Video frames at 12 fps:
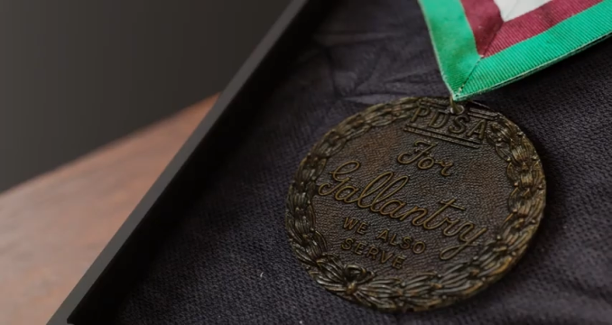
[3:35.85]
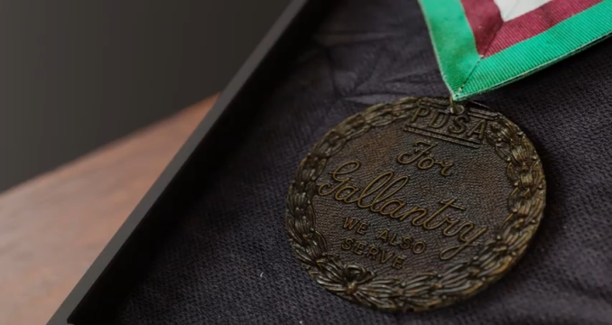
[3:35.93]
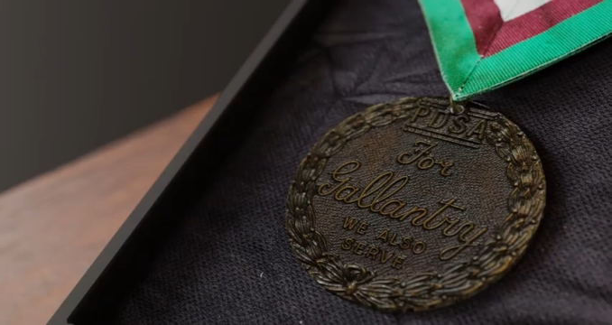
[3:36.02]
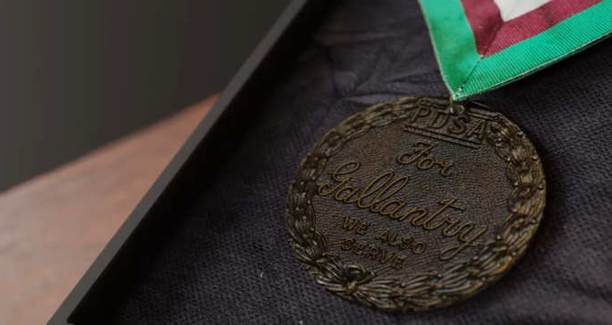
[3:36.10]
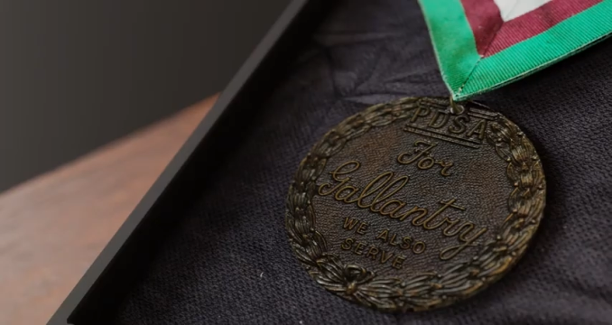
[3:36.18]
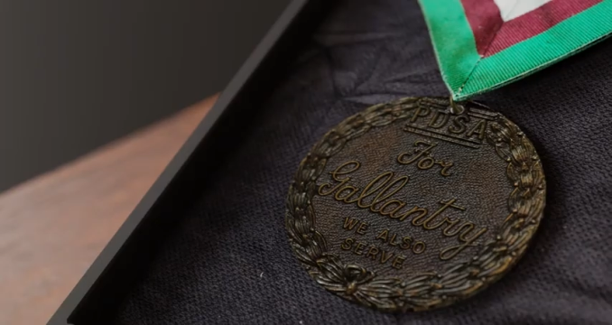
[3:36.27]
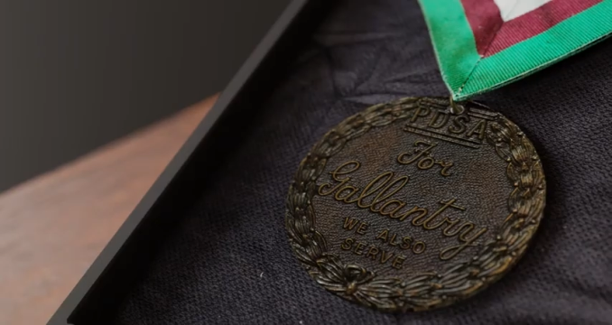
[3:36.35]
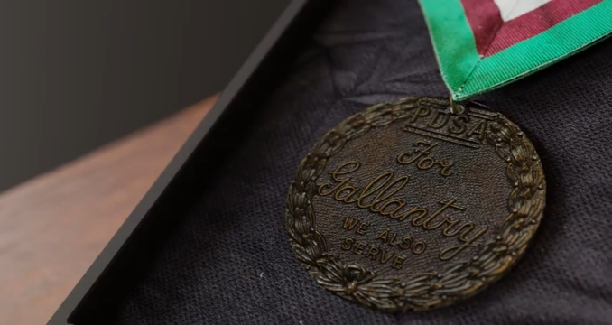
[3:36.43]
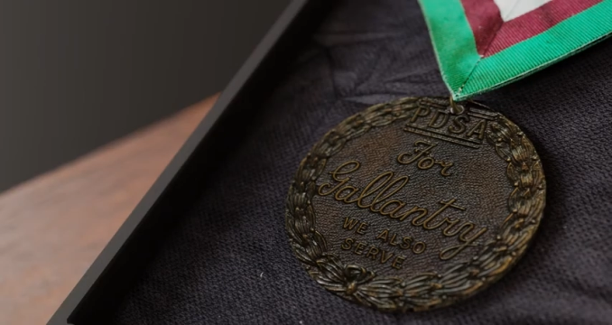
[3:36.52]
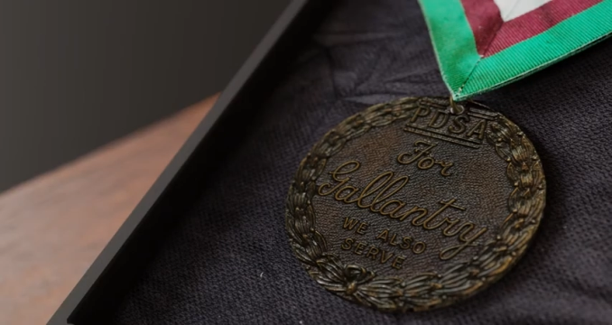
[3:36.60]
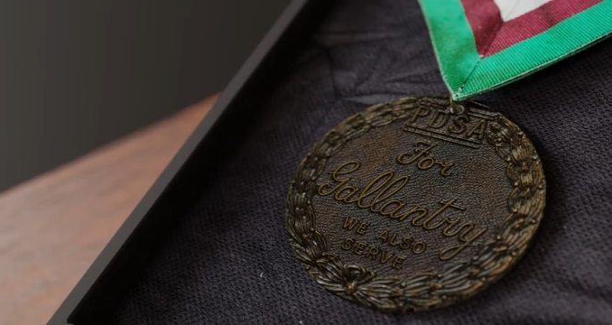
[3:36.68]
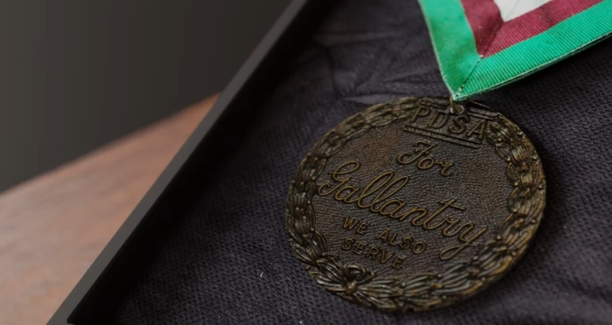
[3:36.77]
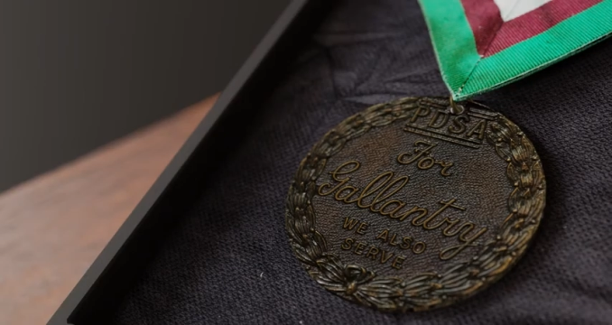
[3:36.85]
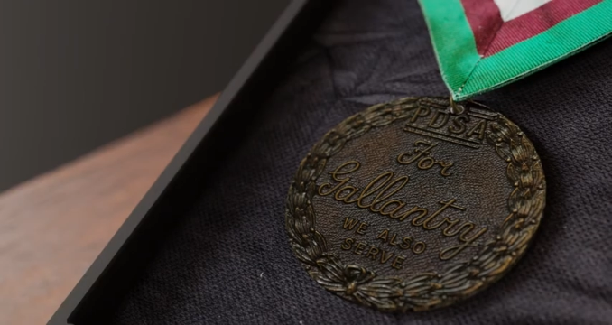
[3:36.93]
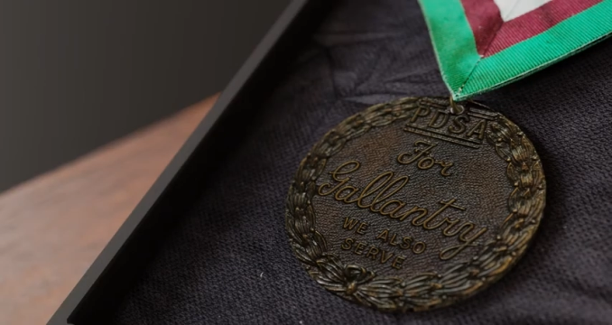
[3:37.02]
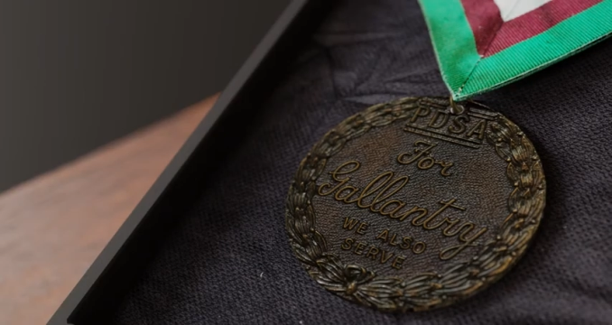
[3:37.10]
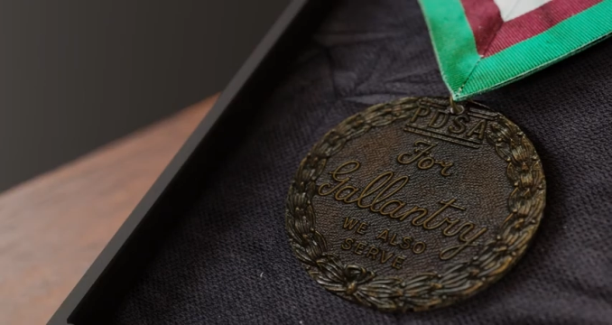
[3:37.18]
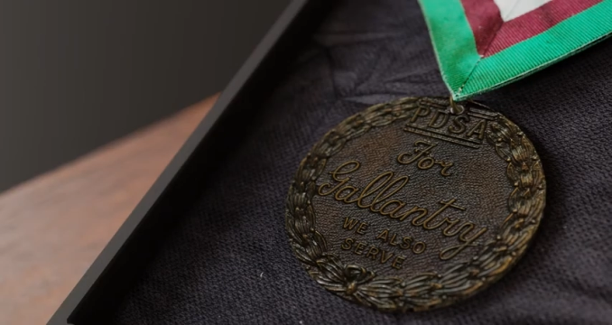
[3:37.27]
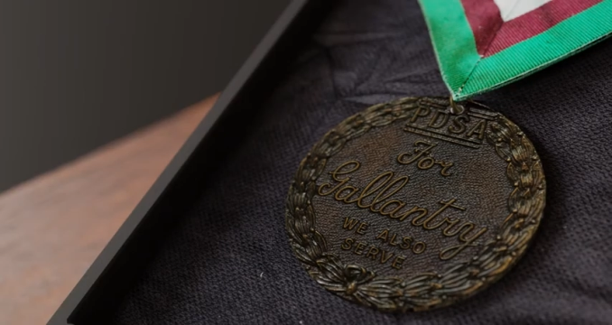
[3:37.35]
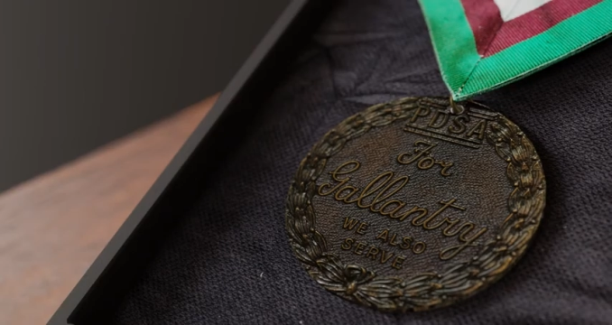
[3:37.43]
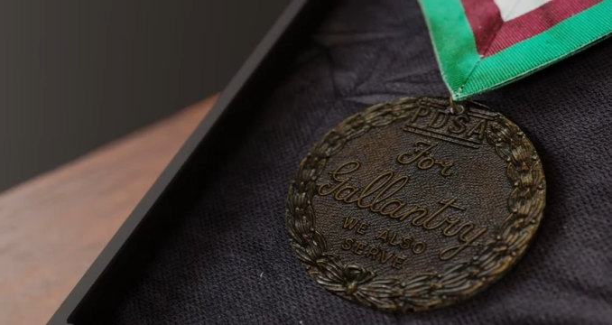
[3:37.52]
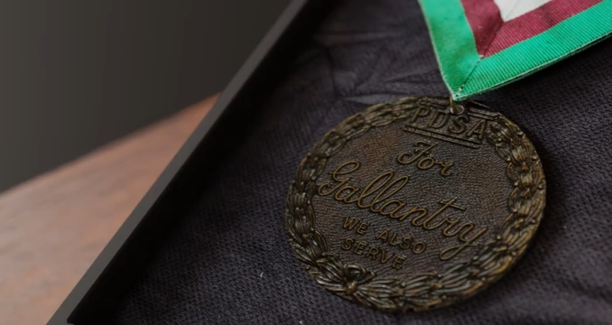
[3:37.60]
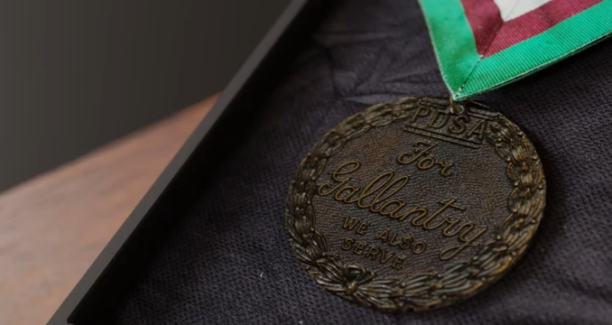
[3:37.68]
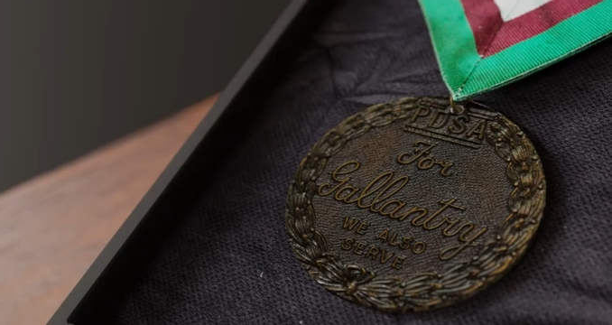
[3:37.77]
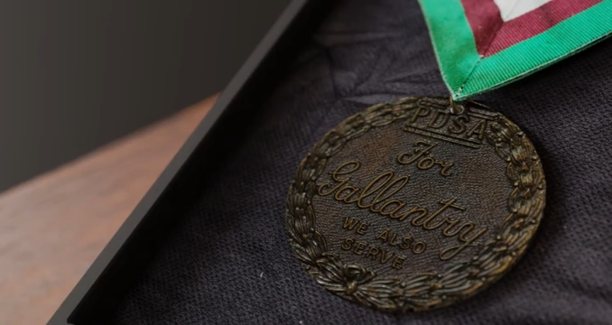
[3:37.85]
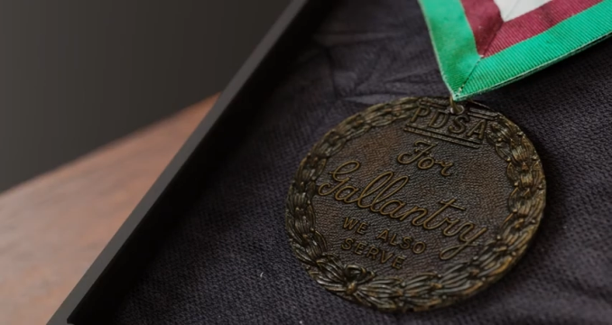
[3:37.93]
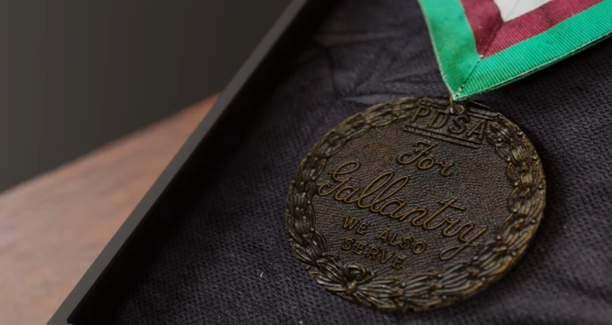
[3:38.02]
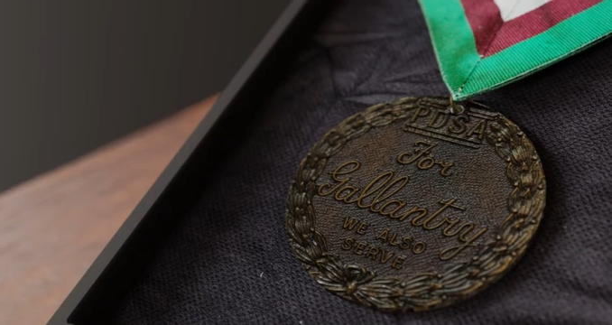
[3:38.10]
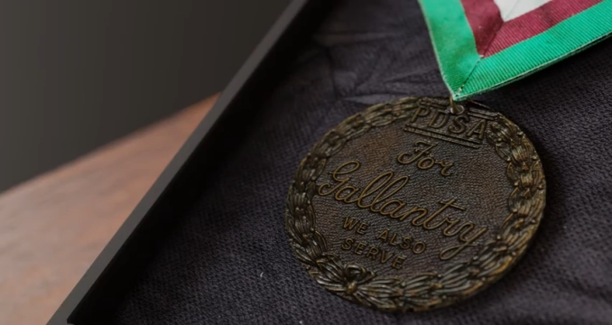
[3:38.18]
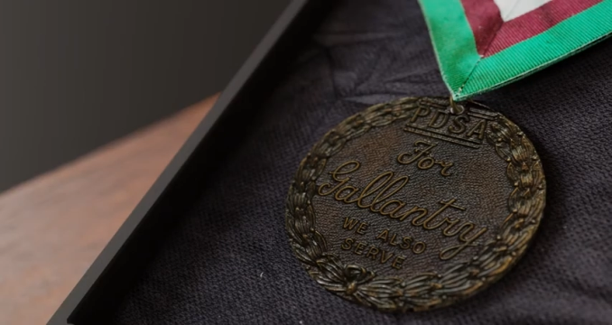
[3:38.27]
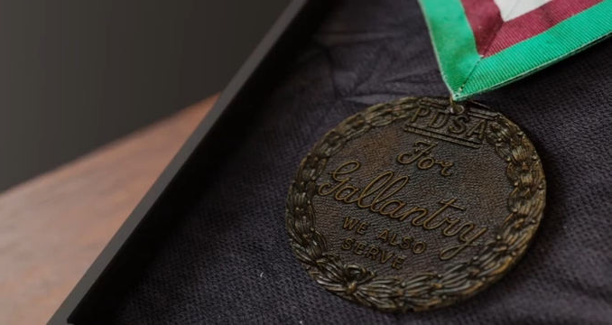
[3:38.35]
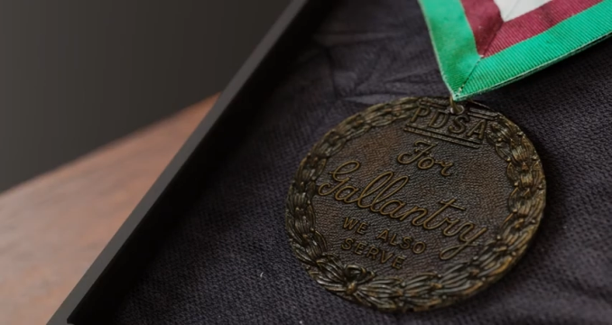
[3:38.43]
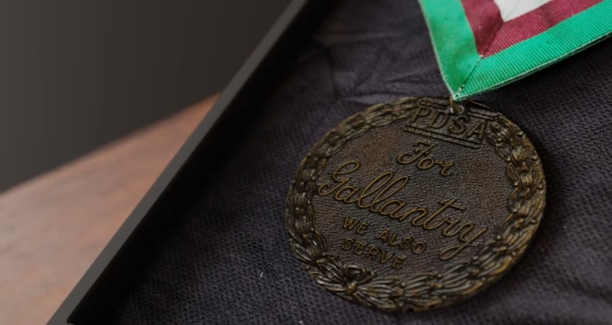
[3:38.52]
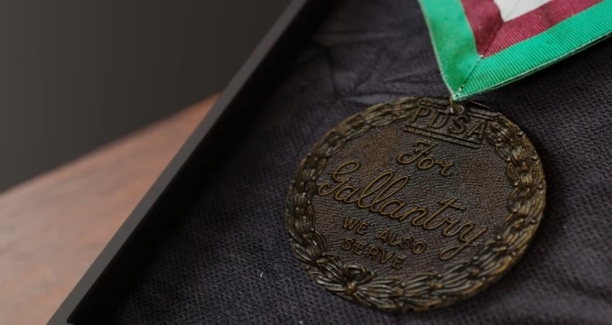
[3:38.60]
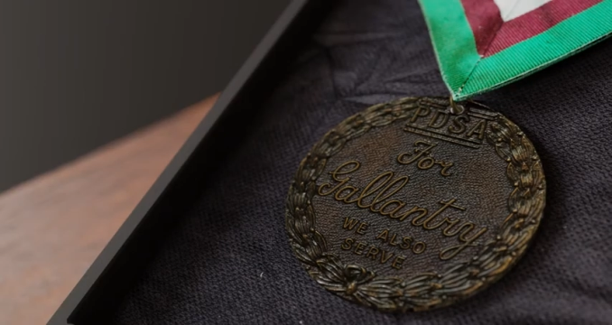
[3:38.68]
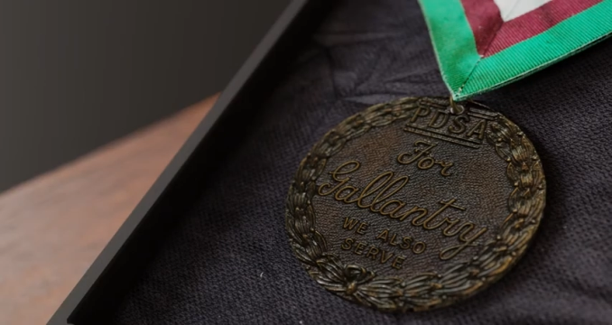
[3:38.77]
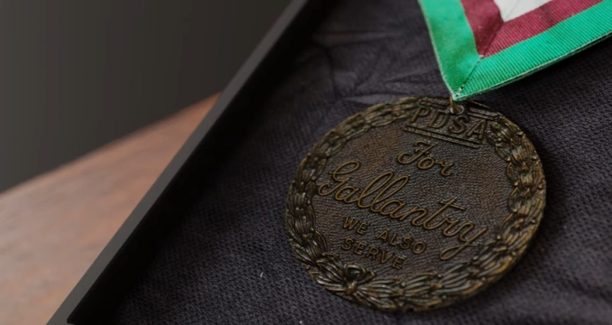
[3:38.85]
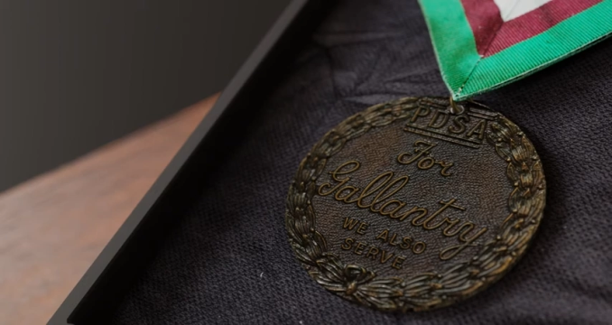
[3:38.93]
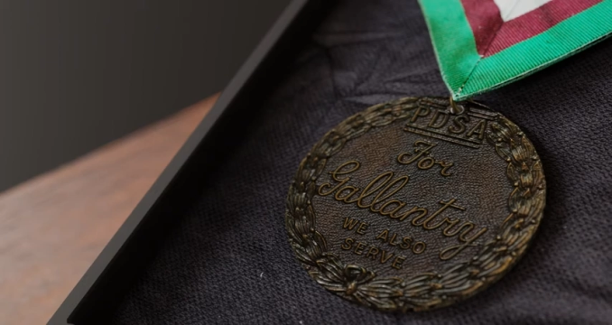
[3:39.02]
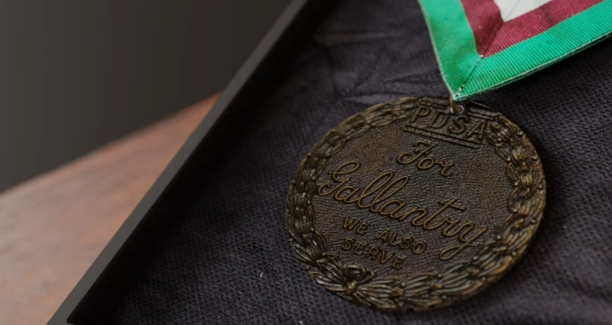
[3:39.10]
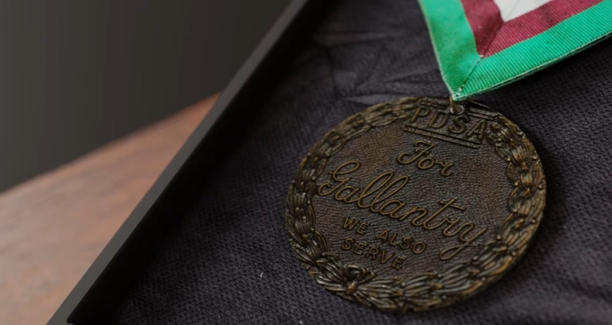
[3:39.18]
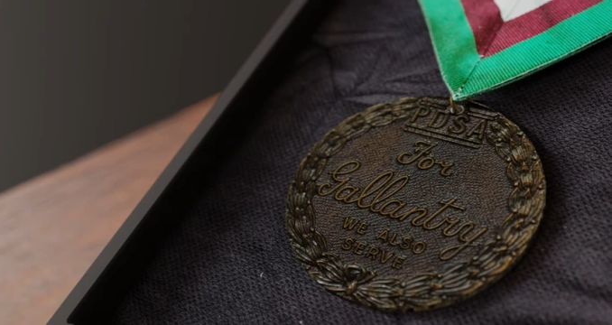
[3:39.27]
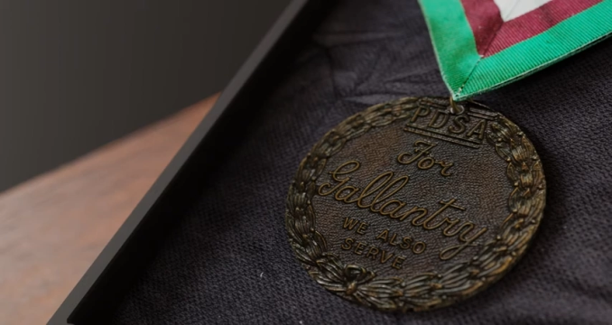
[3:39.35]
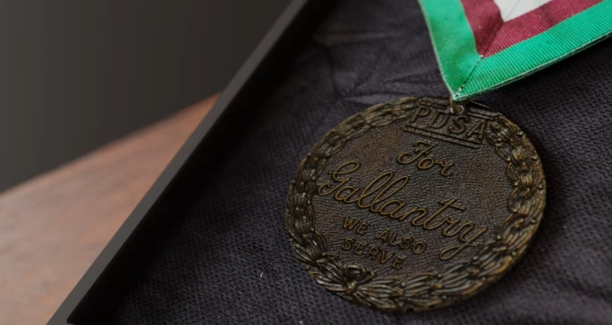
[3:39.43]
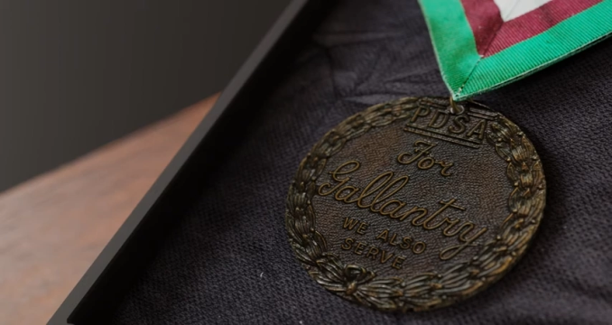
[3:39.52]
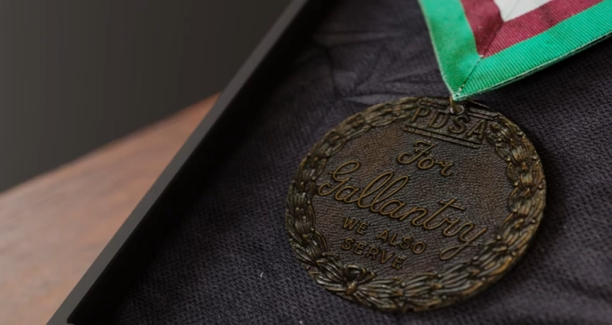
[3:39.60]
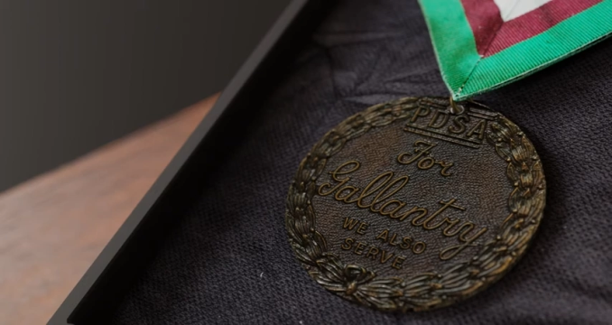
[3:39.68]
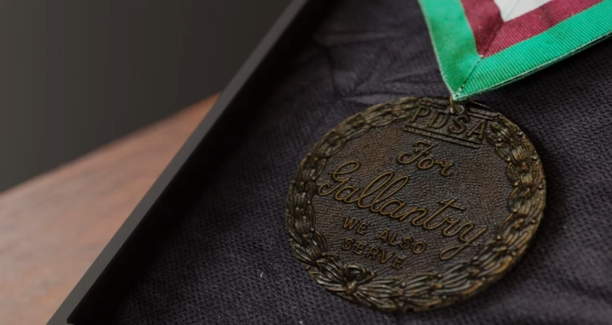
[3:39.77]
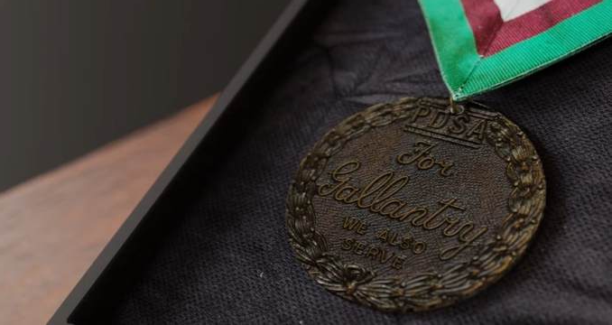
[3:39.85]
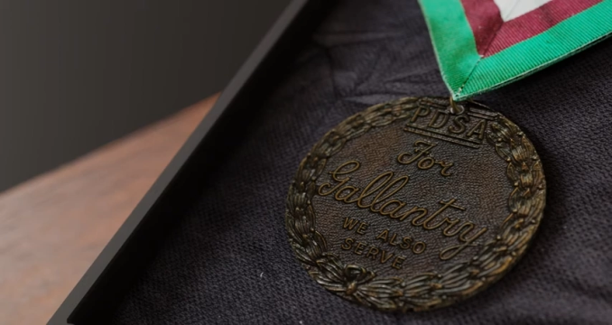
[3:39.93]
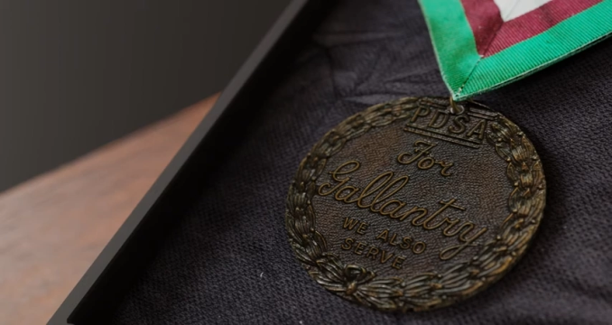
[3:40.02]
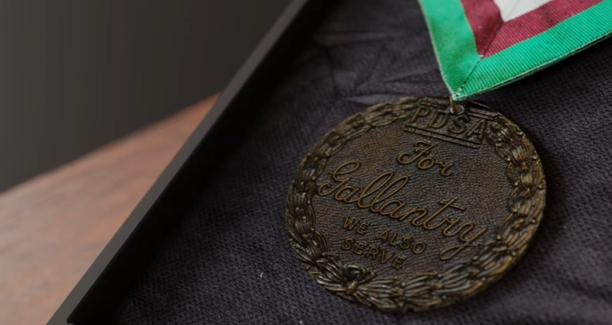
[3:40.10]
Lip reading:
(no speaker visible)